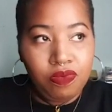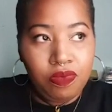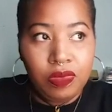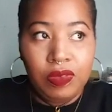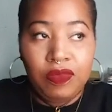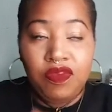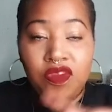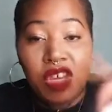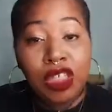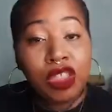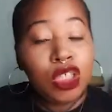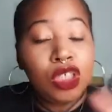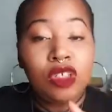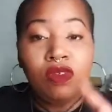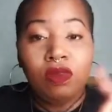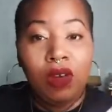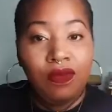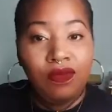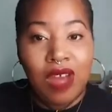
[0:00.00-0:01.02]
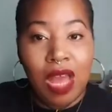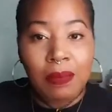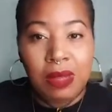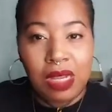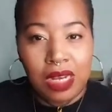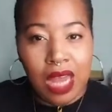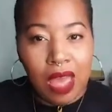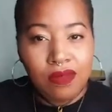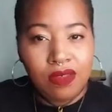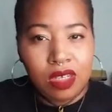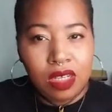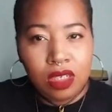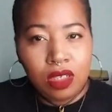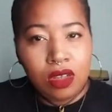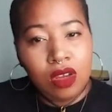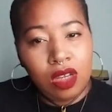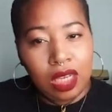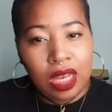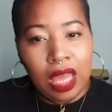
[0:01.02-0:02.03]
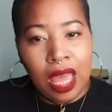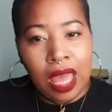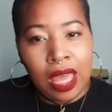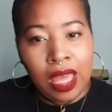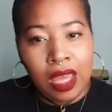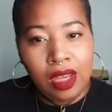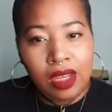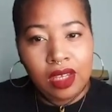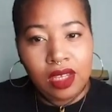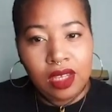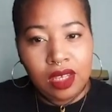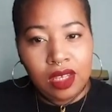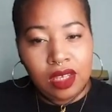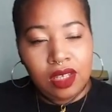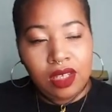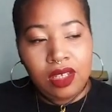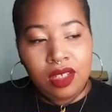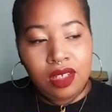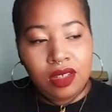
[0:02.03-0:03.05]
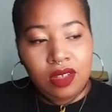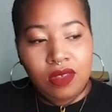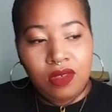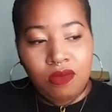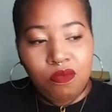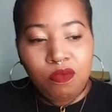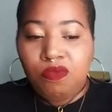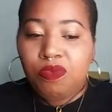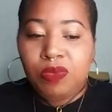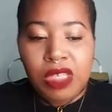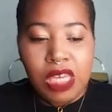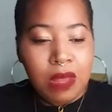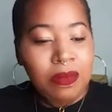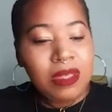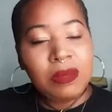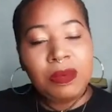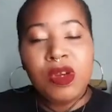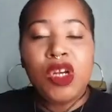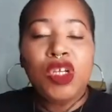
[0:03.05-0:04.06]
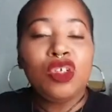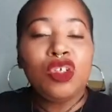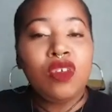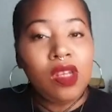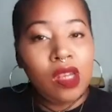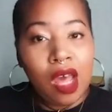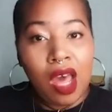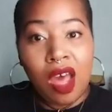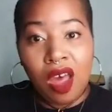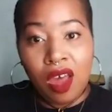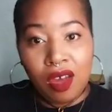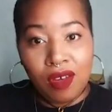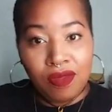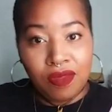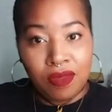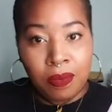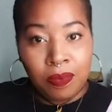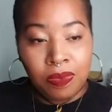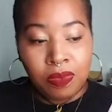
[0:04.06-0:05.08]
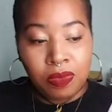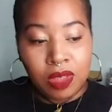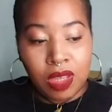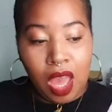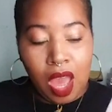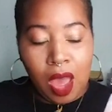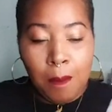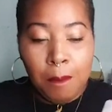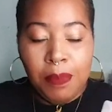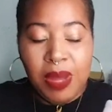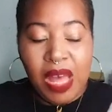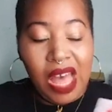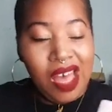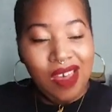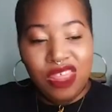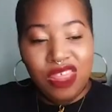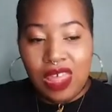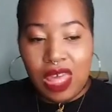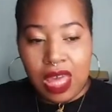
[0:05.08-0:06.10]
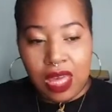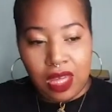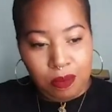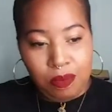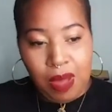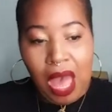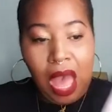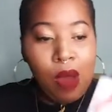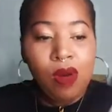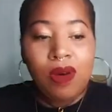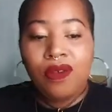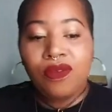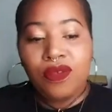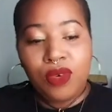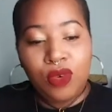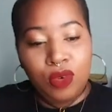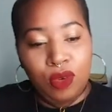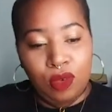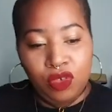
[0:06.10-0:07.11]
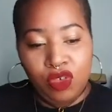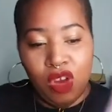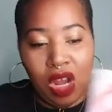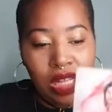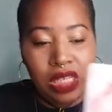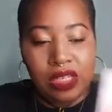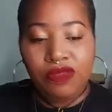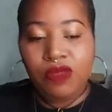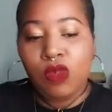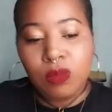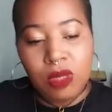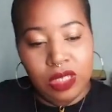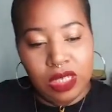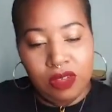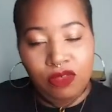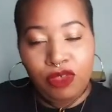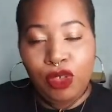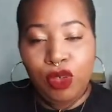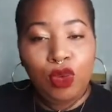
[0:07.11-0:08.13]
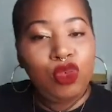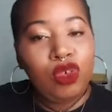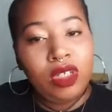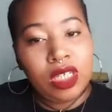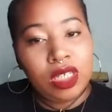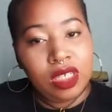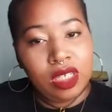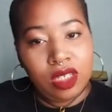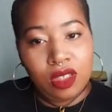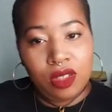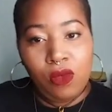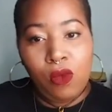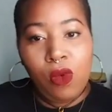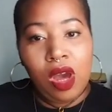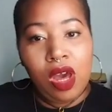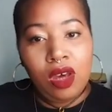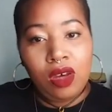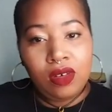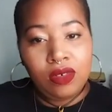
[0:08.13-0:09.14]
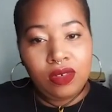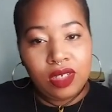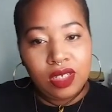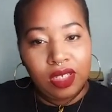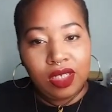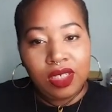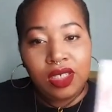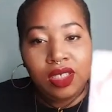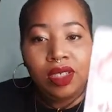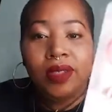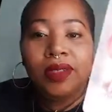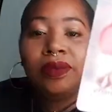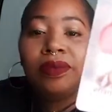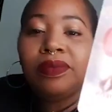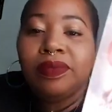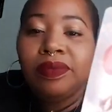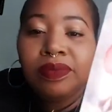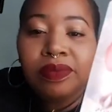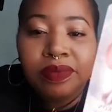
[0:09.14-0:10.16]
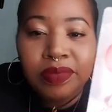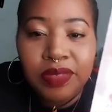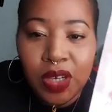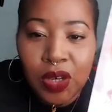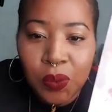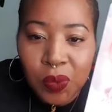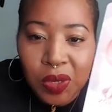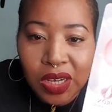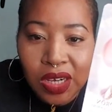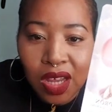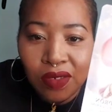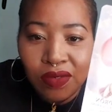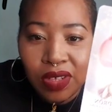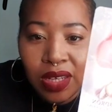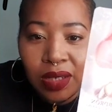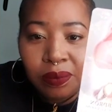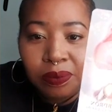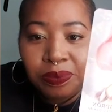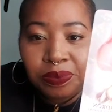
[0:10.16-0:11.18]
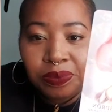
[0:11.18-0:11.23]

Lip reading: vision of what family life can look like. Deep spiritual love and birthing powerful, transformative children into the world. Don't we love it?